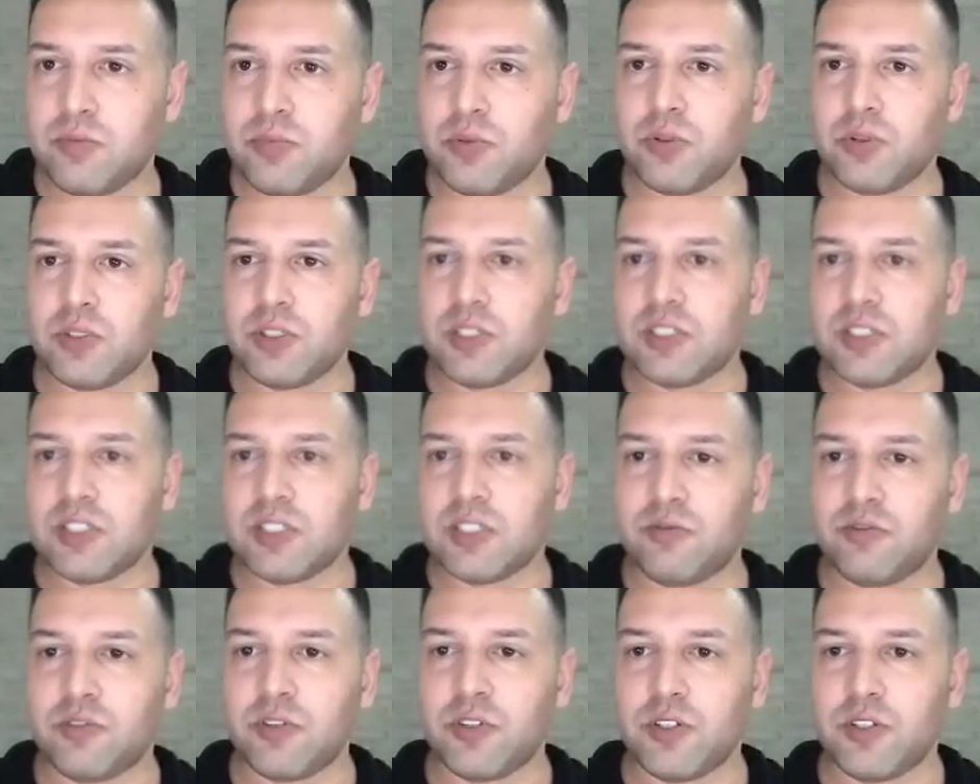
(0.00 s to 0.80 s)
pull this
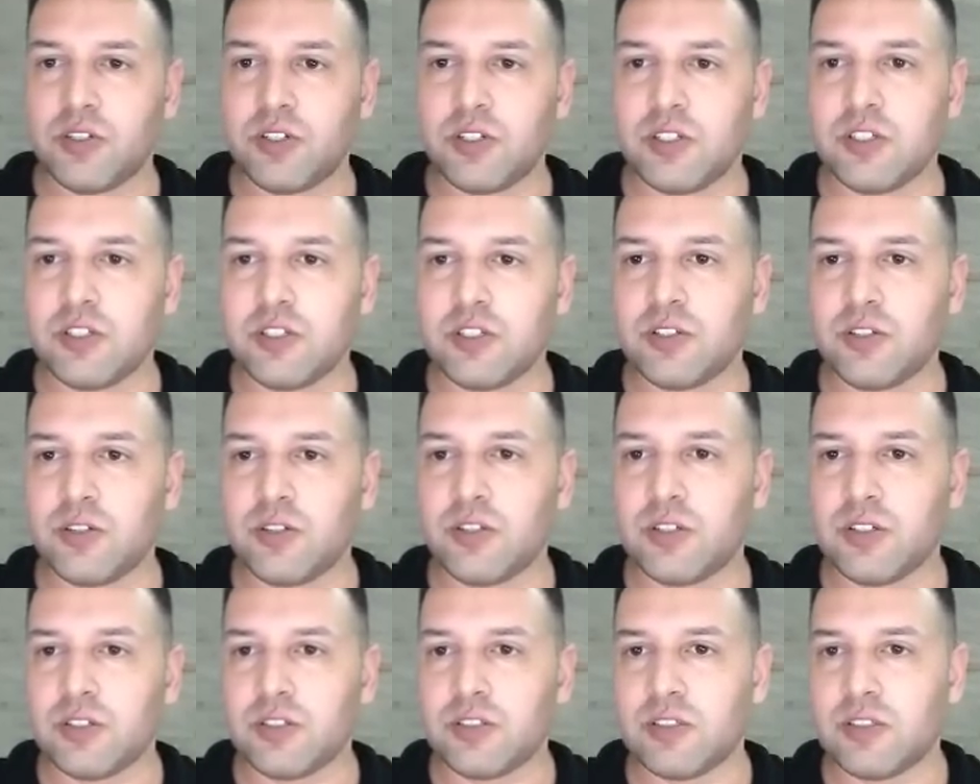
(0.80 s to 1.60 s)
up for you here so
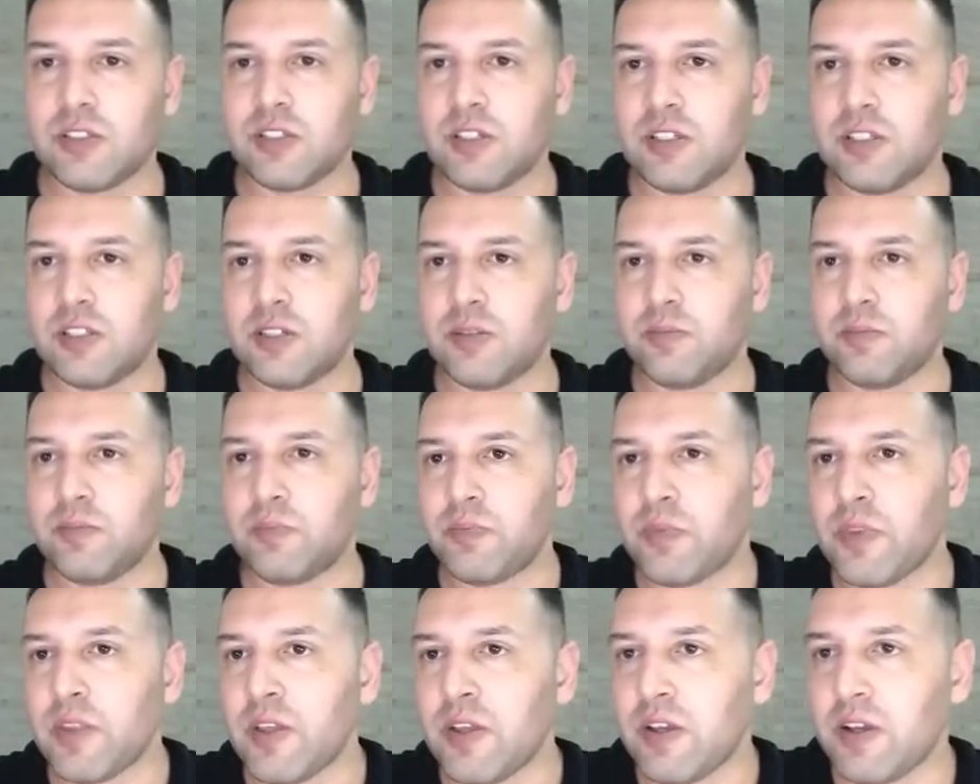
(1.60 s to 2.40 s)
you can see them.
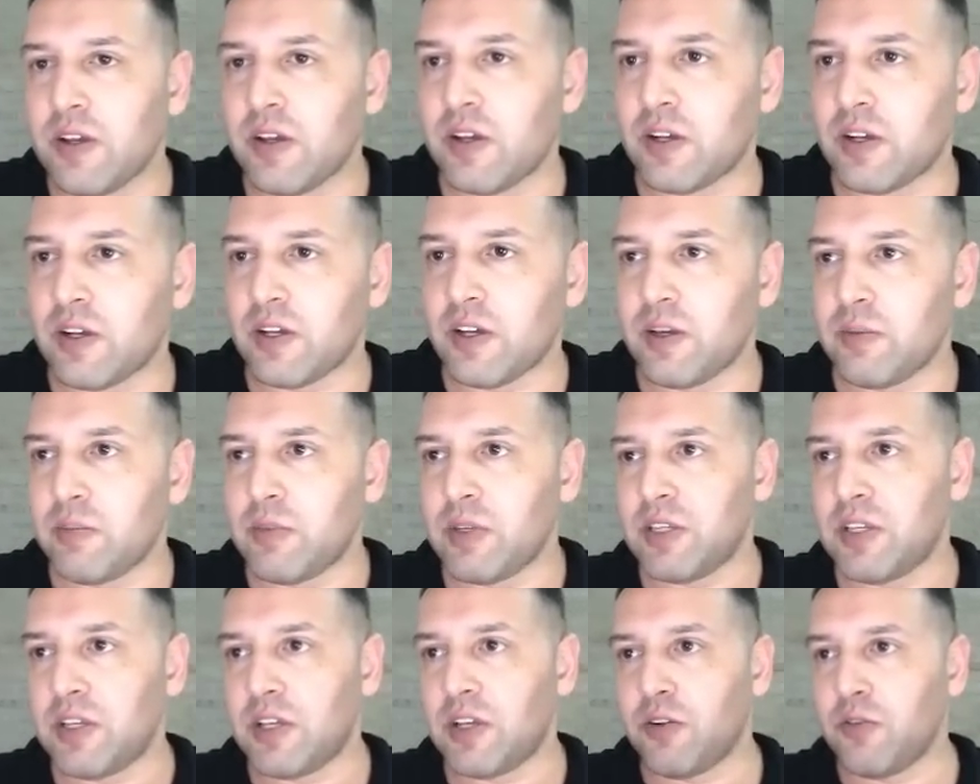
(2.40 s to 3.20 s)
Okay,
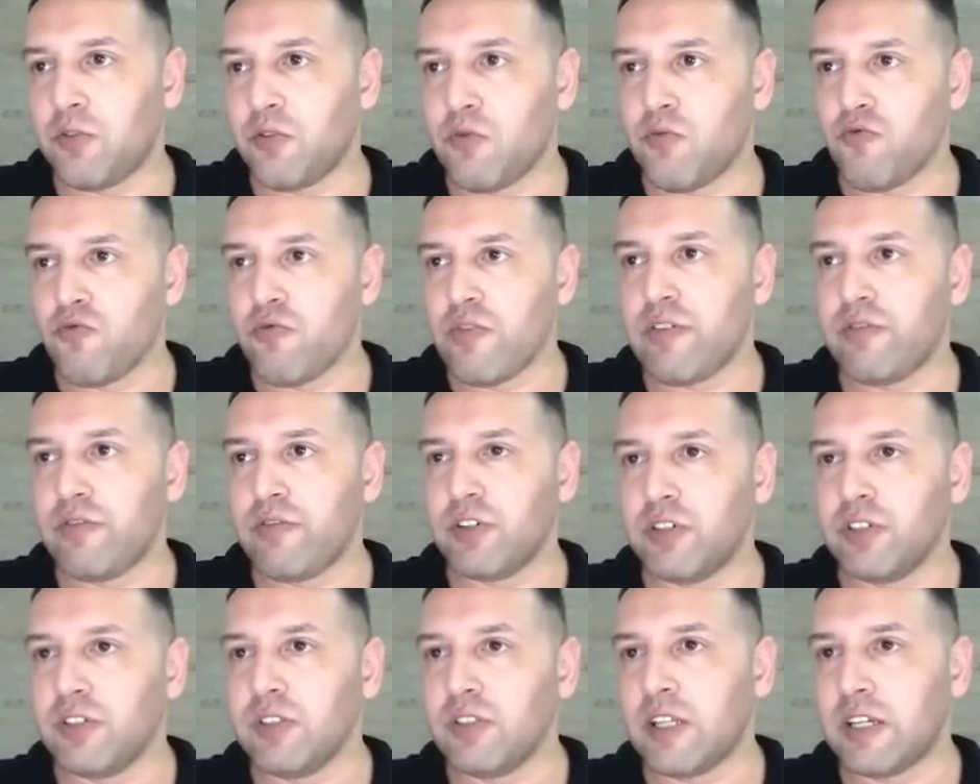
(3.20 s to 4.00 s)
meaning a
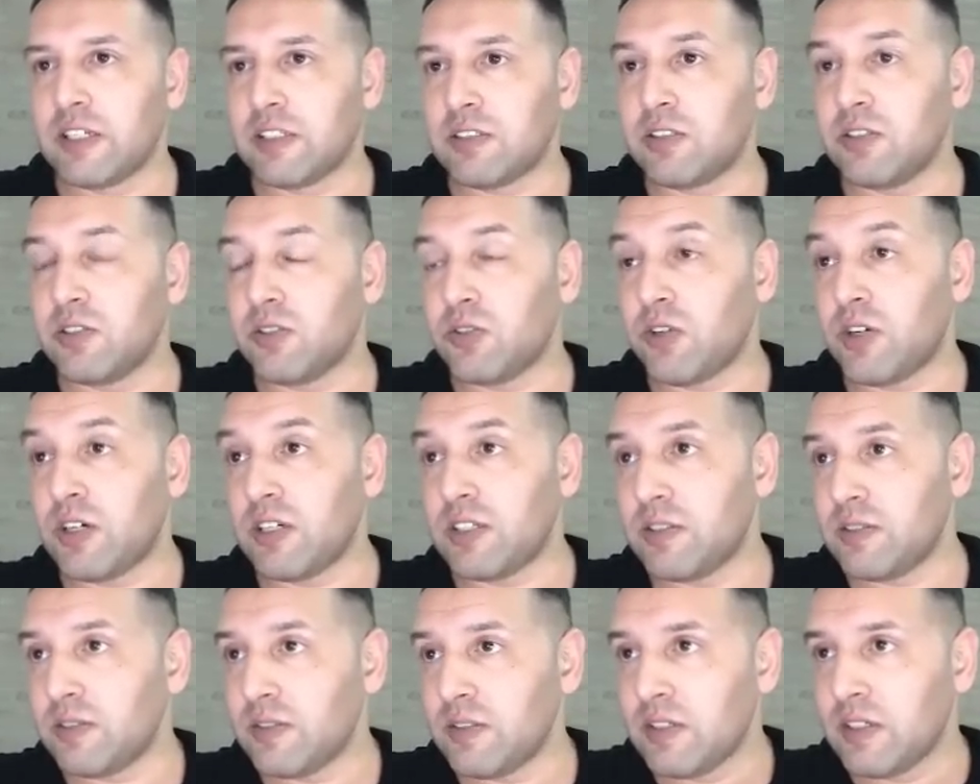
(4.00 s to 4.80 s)
river like Sichuan.